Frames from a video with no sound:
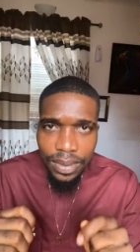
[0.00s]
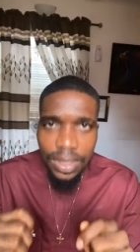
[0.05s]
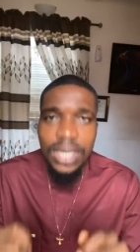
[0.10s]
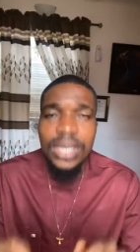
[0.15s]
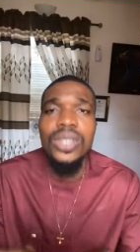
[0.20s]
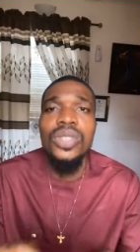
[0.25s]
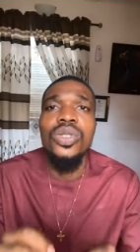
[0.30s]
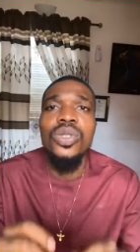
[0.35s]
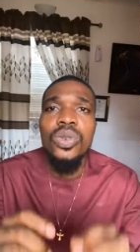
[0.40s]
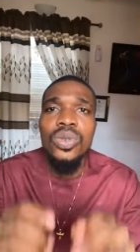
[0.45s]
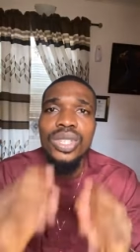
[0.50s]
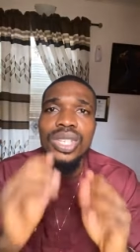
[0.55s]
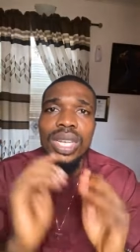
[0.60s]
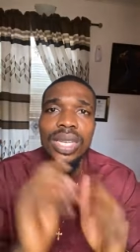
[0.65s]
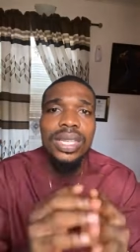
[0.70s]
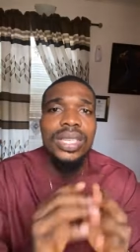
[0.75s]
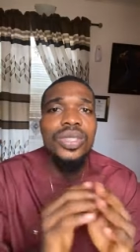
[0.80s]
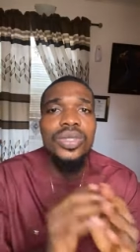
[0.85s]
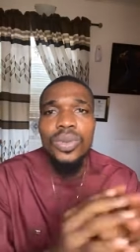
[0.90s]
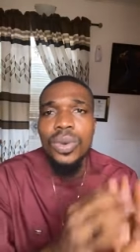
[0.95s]
There is no
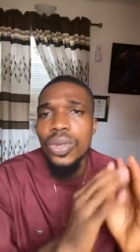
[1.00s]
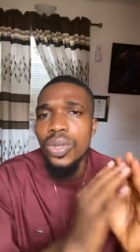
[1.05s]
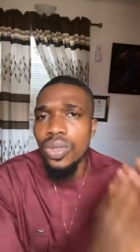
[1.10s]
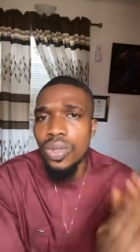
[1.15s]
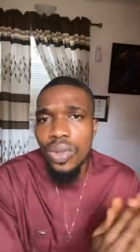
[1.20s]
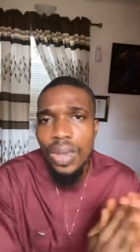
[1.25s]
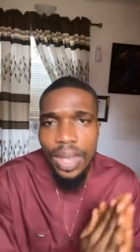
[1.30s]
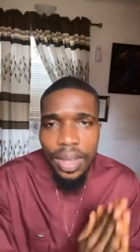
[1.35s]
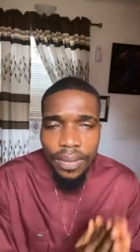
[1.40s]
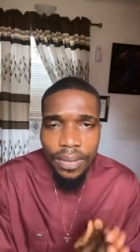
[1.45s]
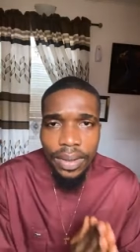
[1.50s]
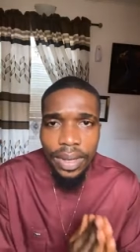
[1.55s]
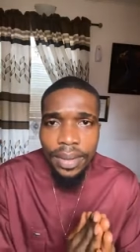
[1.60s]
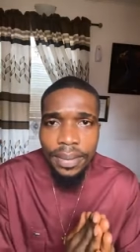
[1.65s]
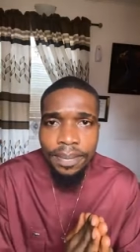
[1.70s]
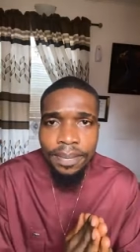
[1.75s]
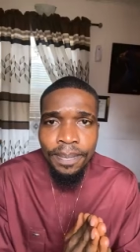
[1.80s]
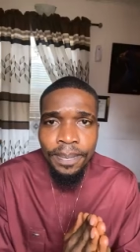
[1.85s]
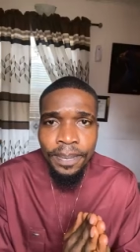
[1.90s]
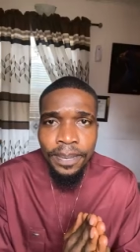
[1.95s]
challenge whatsoever.
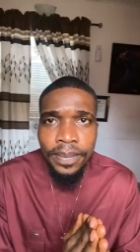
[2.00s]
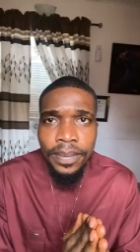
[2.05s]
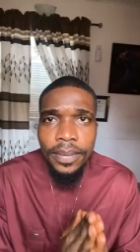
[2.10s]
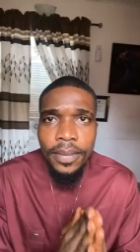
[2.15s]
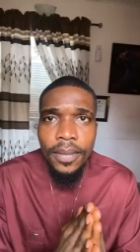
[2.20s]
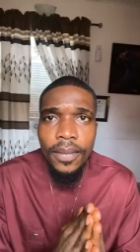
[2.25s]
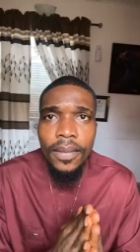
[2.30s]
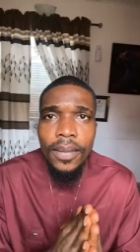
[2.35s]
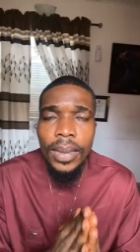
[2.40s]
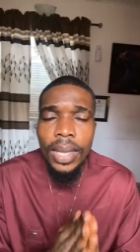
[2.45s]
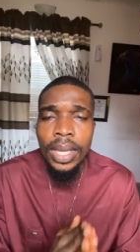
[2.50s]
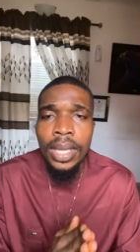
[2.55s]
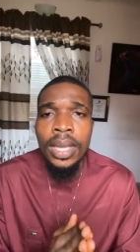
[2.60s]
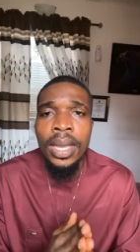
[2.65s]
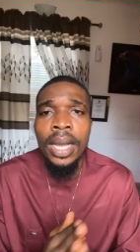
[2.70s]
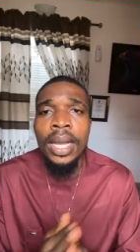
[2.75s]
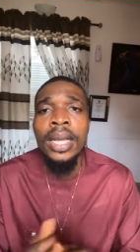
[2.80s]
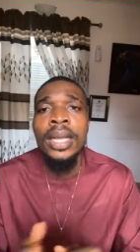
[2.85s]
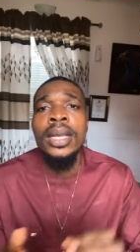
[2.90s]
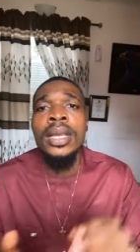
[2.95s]

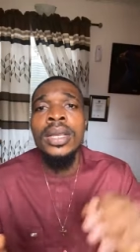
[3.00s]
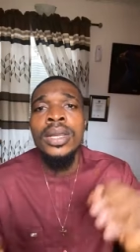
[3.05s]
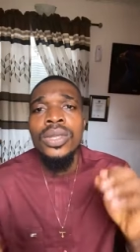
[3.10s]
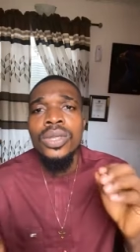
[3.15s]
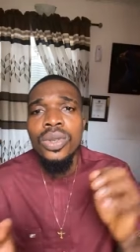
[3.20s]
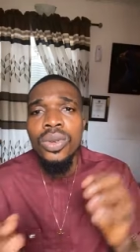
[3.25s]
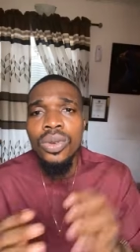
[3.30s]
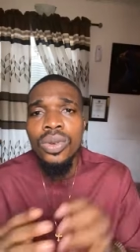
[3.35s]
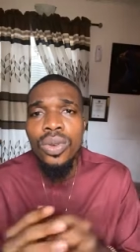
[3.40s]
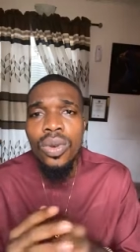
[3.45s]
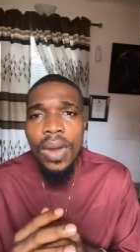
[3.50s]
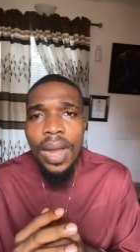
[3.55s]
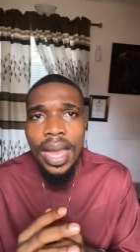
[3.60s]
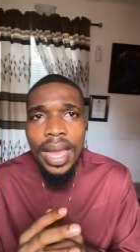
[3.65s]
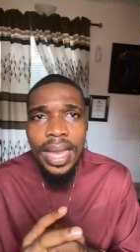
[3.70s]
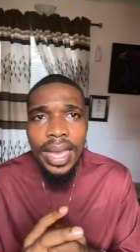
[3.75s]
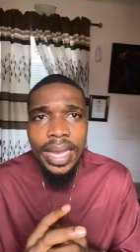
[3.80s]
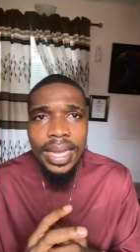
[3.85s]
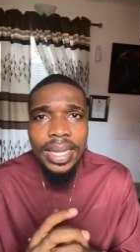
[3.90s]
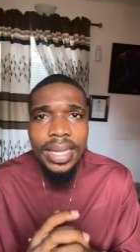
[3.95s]
Yeah. So go
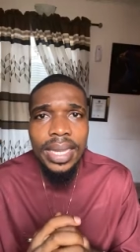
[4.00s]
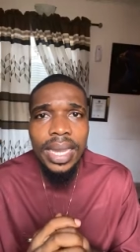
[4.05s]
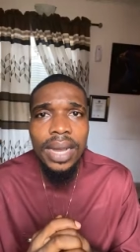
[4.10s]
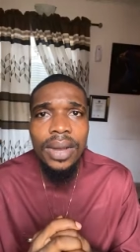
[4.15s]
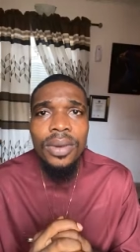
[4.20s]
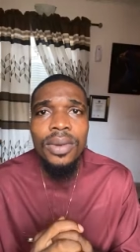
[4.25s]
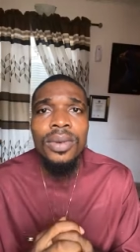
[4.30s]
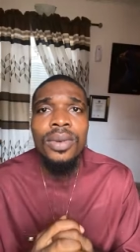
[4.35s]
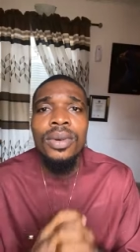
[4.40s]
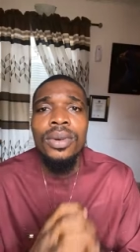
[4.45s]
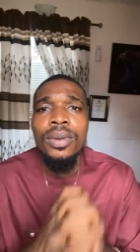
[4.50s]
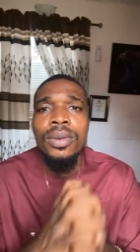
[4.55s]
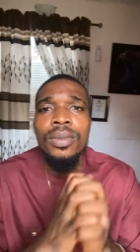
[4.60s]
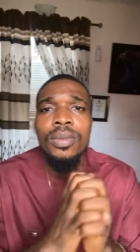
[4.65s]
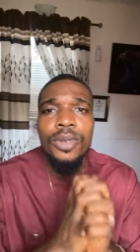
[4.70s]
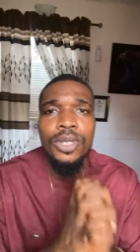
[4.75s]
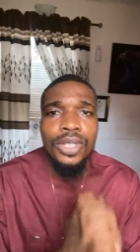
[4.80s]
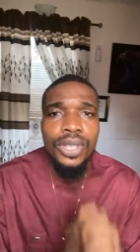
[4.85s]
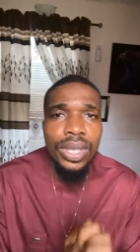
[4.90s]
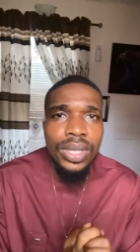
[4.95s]
ahead now,
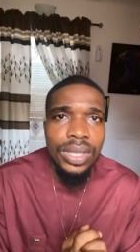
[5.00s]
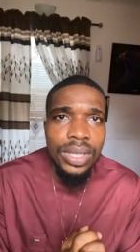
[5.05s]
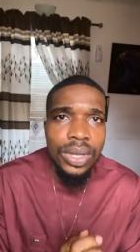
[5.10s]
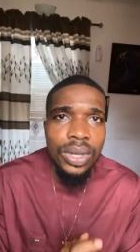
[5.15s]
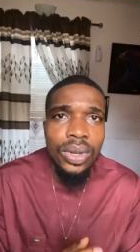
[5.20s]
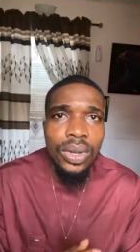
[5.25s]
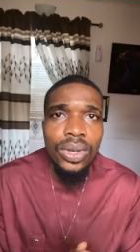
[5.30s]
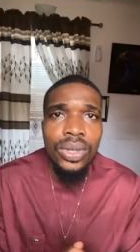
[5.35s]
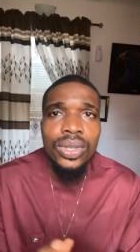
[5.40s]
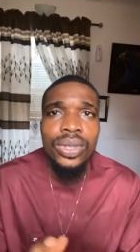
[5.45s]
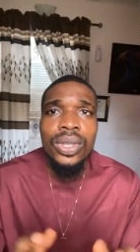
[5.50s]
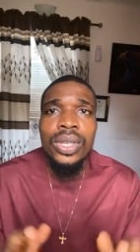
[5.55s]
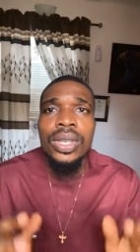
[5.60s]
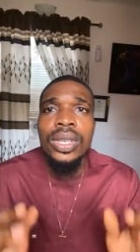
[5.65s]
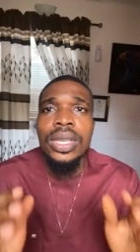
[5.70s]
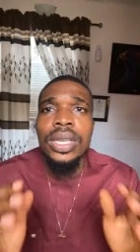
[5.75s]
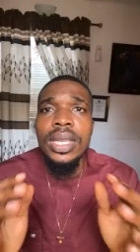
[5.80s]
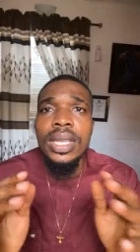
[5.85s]
purchase the course.